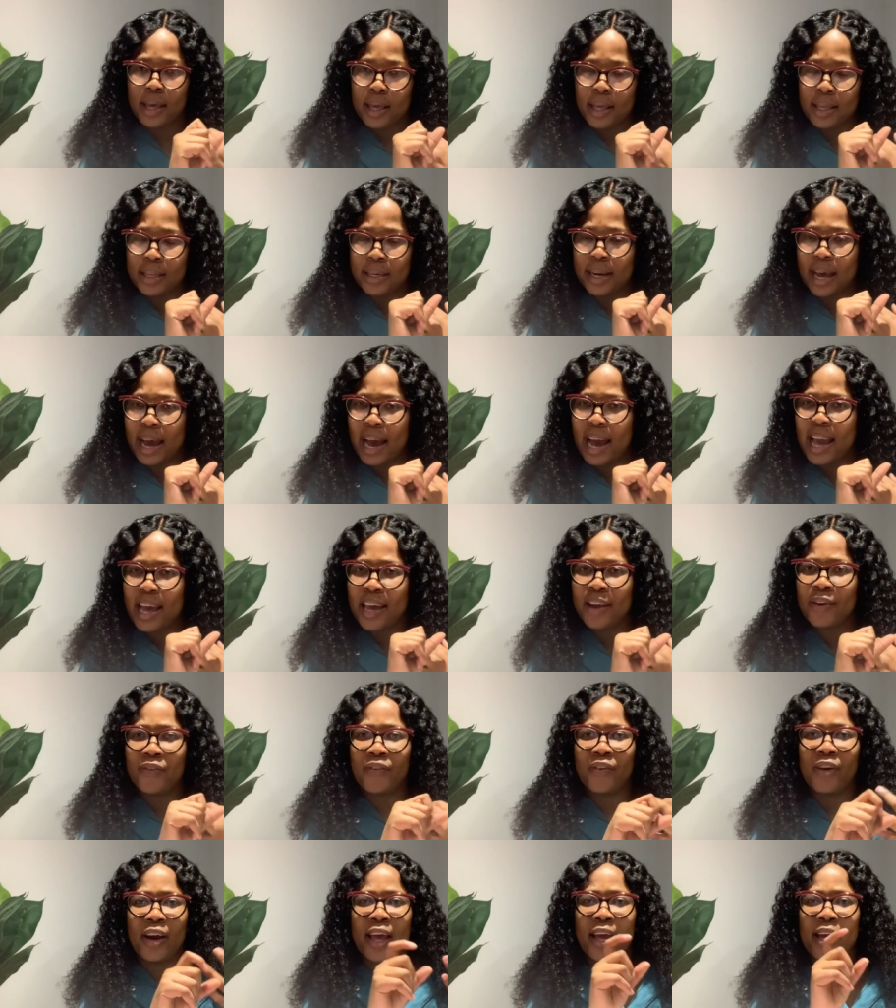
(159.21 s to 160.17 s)
in
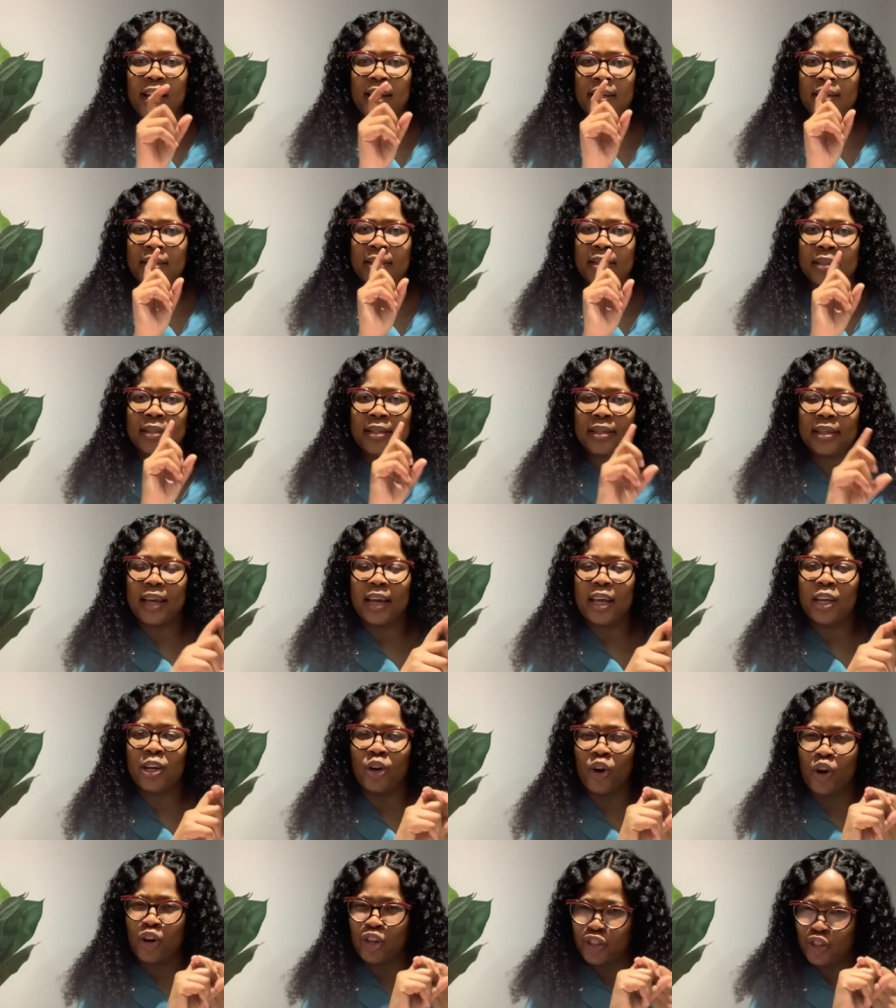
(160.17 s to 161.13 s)
Ireland, in
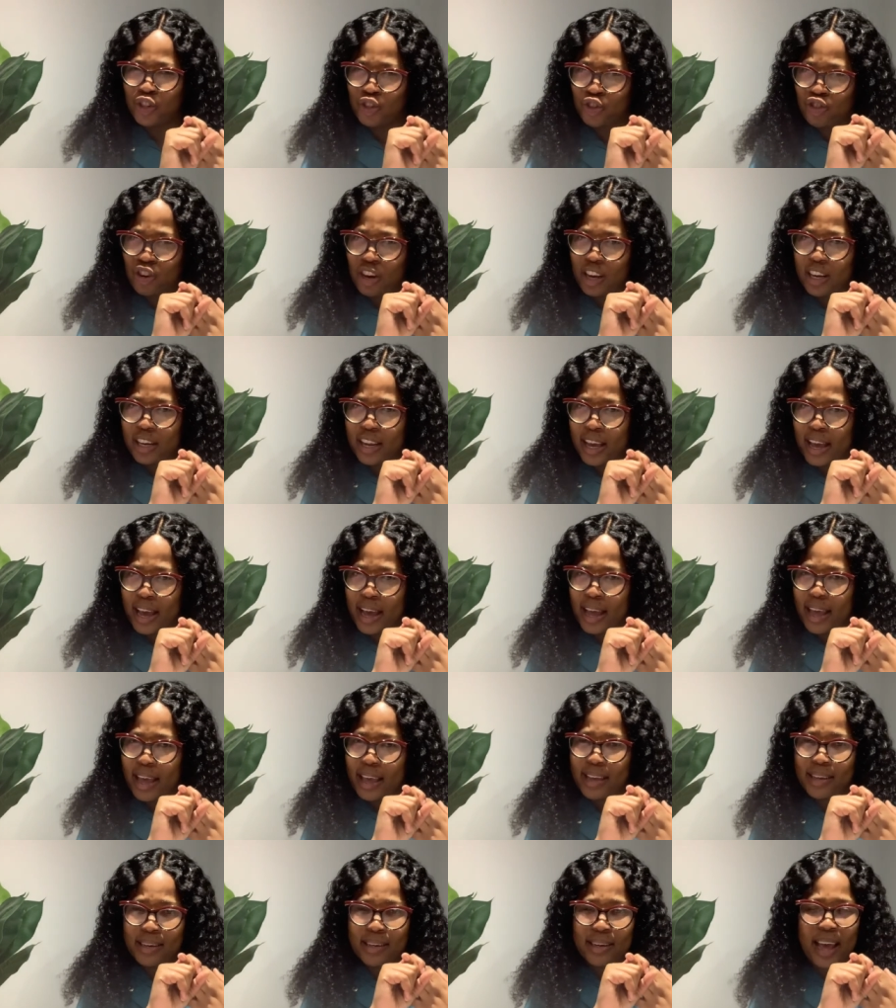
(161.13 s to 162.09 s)
Australia,
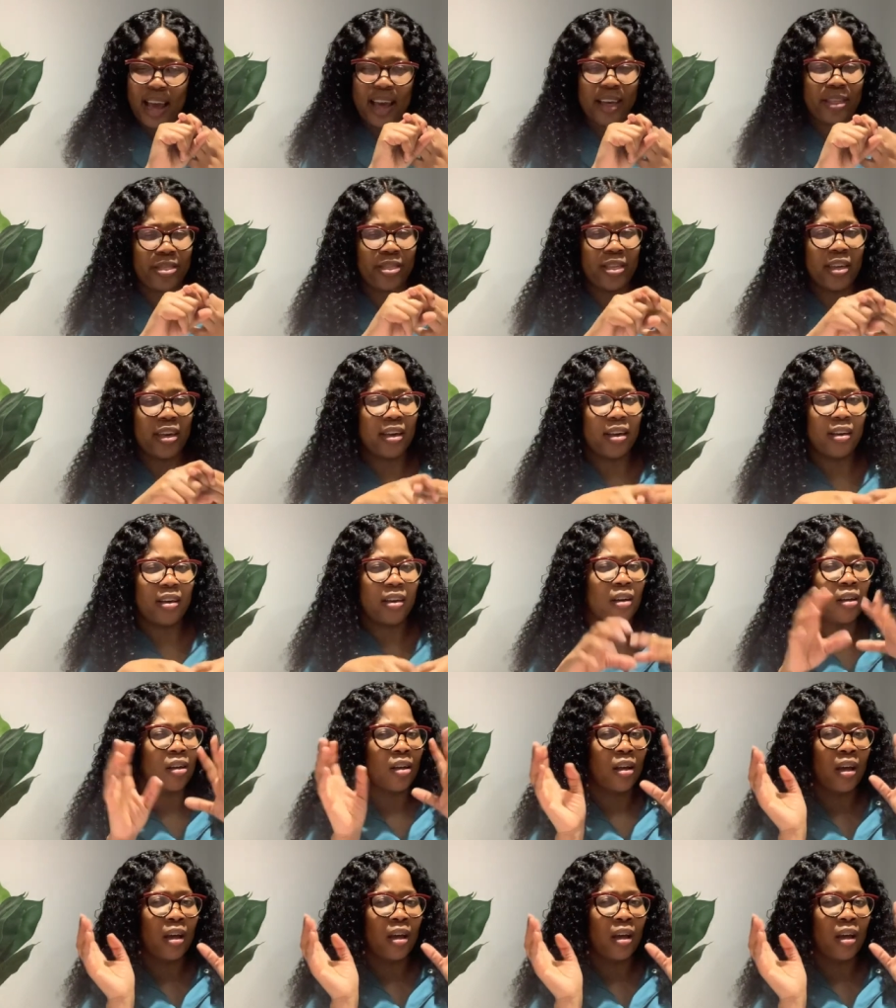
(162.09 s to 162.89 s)
and I think